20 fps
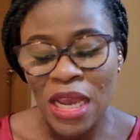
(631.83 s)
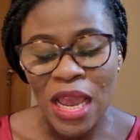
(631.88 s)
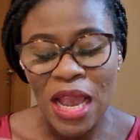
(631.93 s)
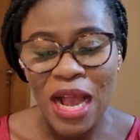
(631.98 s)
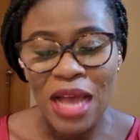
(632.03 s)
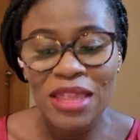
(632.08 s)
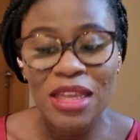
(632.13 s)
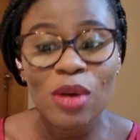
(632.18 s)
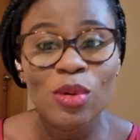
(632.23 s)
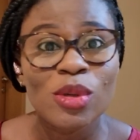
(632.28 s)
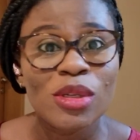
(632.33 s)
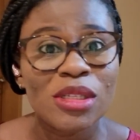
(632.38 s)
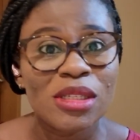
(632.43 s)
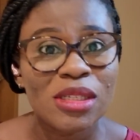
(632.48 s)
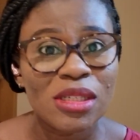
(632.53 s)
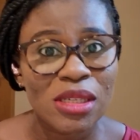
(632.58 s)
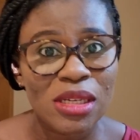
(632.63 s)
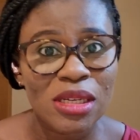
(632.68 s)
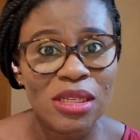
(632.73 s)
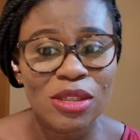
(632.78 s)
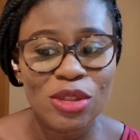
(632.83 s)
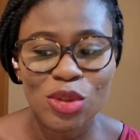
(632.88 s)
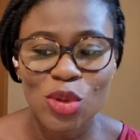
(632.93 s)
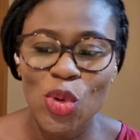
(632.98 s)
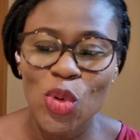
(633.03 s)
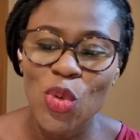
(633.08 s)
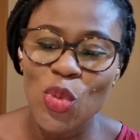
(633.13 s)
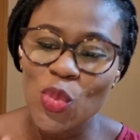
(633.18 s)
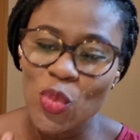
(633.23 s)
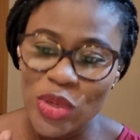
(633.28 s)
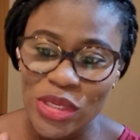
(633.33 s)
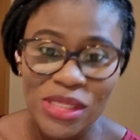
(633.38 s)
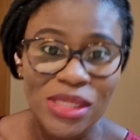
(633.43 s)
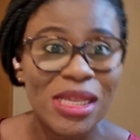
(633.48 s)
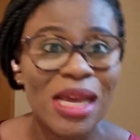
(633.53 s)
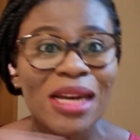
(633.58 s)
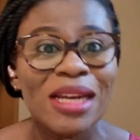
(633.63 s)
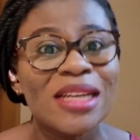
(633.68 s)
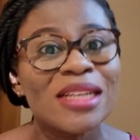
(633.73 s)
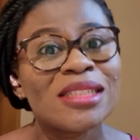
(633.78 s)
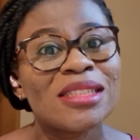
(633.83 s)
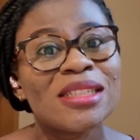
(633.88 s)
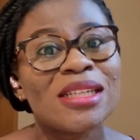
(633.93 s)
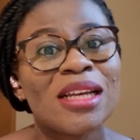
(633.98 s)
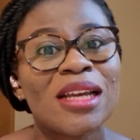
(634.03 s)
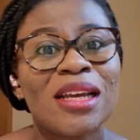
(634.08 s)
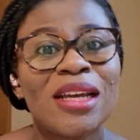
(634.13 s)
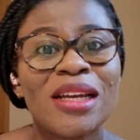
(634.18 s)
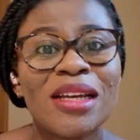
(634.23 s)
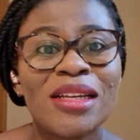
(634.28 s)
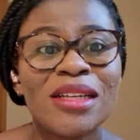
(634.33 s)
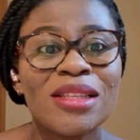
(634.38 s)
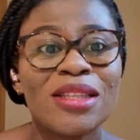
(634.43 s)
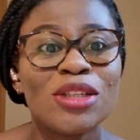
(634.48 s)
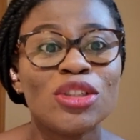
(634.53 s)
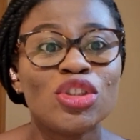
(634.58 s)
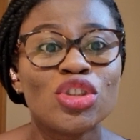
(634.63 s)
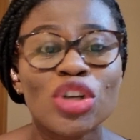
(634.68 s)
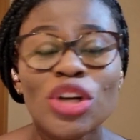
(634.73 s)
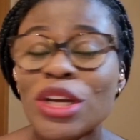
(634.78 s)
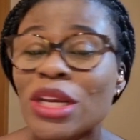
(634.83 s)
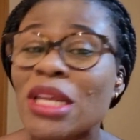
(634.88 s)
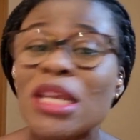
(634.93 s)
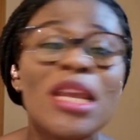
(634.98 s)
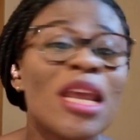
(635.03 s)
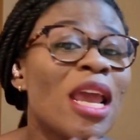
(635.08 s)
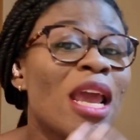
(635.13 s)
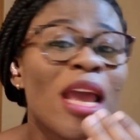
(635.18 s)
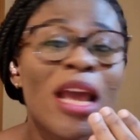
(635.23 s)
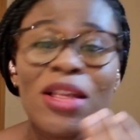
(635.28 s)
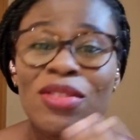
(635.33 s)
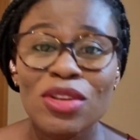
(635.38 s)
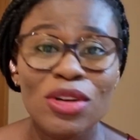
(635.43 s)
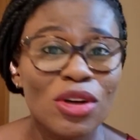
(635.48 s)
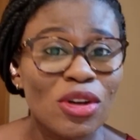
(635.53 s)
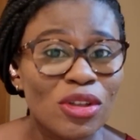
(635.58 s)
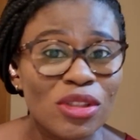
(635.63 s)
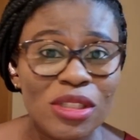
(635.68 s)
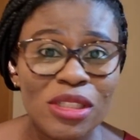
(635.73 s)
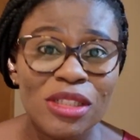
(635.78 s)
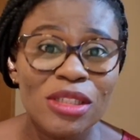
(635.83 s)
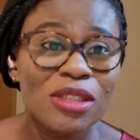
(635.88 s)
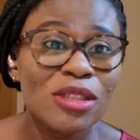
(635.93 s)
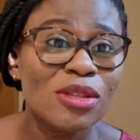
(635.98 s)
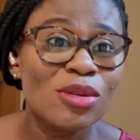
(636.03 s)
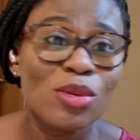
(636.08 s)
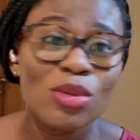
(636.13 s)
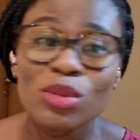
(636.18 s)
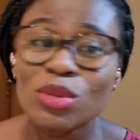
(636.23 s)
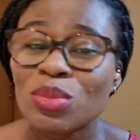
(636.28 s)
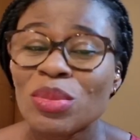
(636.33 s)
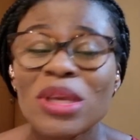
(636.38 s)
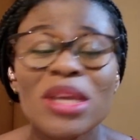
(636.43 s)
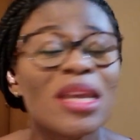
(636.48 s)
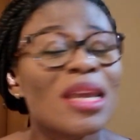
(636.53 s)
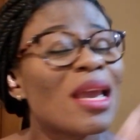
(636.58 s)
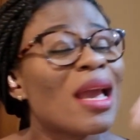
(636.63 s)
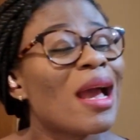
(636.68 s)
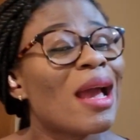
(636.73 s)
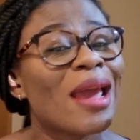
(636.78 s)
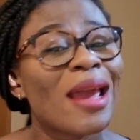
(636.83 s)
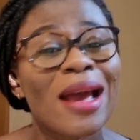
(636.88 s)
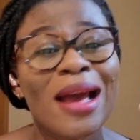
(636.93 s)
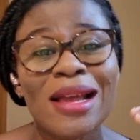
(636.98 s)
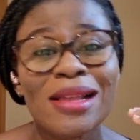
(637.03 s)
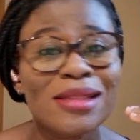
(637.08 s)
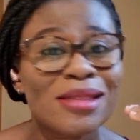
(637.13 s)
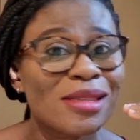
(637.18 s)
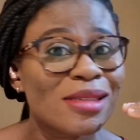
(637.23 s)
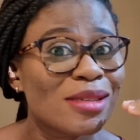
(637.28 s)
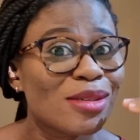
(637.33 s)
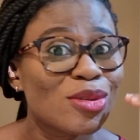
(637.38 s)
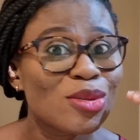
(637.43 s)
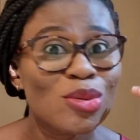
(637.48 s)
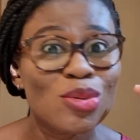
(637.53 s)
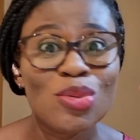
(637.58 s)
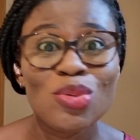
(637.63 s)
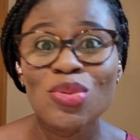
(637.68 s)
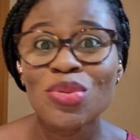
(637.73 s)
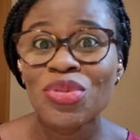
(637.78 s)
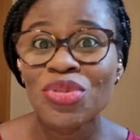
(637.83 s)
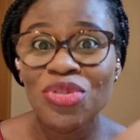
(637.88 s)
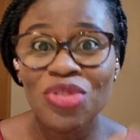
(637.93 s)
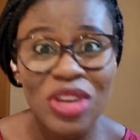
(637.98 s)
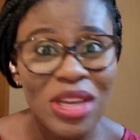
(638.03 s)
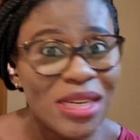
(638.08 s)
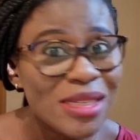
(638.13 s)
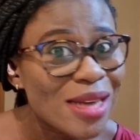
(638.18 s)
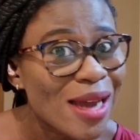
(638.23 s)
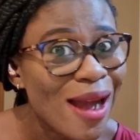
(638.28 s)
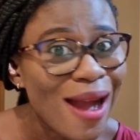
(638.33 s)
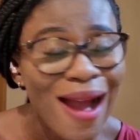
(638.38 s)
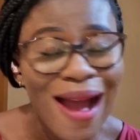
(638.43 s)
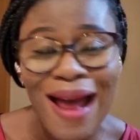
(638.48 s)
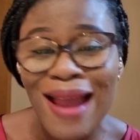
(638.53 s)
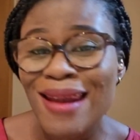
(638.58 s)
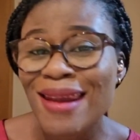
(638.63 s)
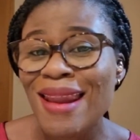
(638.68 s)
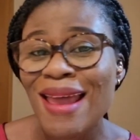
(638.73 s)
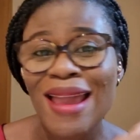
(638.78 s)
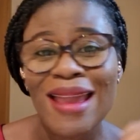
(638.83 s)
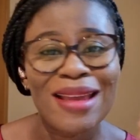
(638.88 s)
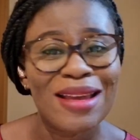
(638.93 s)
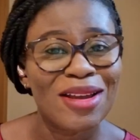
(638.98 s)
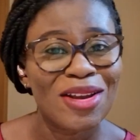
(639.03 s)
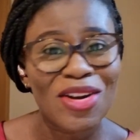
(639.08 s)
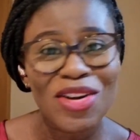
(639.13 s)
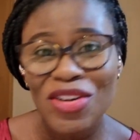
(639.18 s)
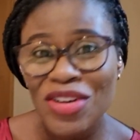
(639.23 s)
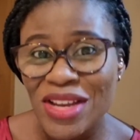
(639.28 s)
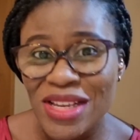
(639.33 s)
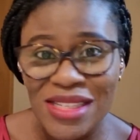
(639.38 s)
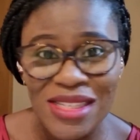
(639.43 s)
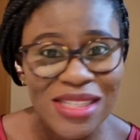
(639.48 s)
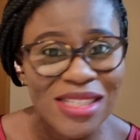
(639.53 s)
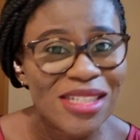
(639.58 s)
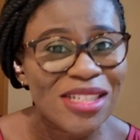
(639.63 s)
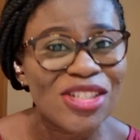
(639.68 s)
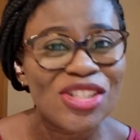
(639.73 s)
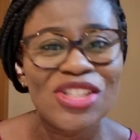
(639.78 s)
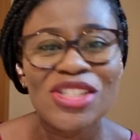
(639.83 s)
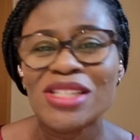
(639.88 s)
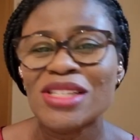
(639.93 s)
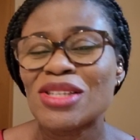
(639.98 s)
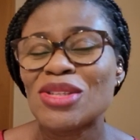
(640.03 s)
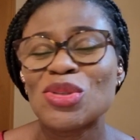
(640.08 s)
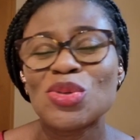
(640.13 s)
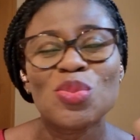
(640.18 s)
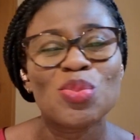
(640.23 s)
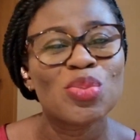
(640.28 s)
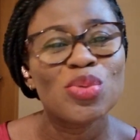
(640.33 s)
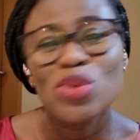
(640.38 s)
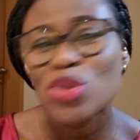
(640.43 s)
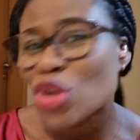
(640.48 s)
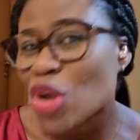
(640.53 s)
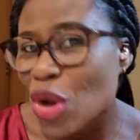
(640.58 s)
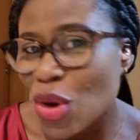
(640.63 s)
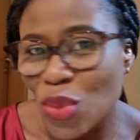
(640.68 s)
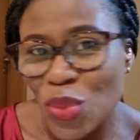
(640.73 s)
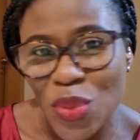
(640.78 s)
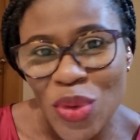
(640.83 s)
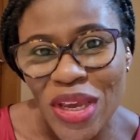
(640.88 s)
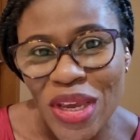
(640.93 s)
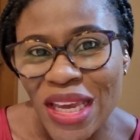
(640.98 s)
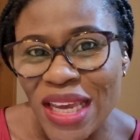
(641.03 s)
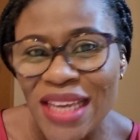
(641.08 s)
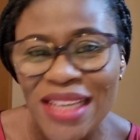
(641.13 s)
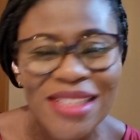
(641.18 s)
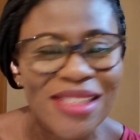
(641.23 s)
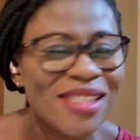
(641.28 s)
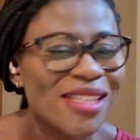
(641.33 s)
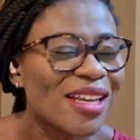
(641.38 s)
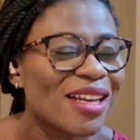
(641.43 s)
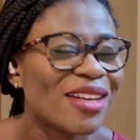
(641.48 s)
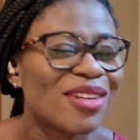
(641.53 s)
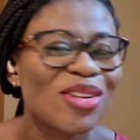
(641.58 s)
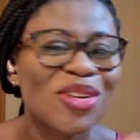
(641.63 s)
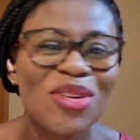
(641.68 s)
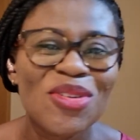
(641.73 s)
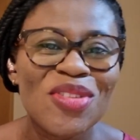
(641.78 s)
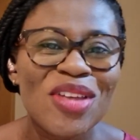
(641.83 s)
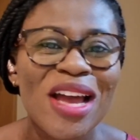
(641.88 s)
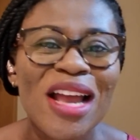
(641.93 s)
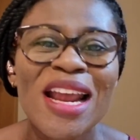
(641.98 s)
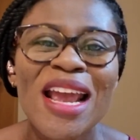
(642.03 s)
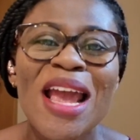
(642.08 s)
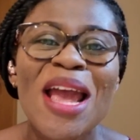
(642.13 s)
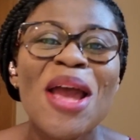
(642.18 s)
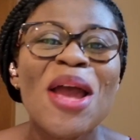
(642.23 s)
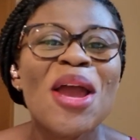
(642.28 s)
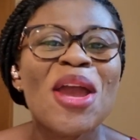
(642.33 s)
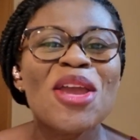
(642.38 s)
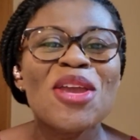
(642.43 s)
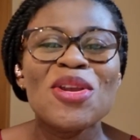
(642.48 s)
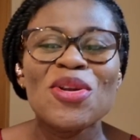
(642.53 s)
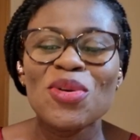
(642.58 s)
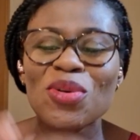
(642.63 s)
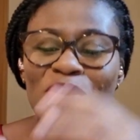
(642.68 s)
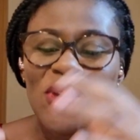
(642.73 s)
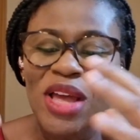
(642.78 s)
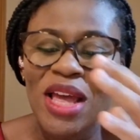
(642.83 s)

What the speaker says: and that was it. So we started the journey. The nurses told me I had to feed her like crazy. She needs to put on weight and all of that. You know,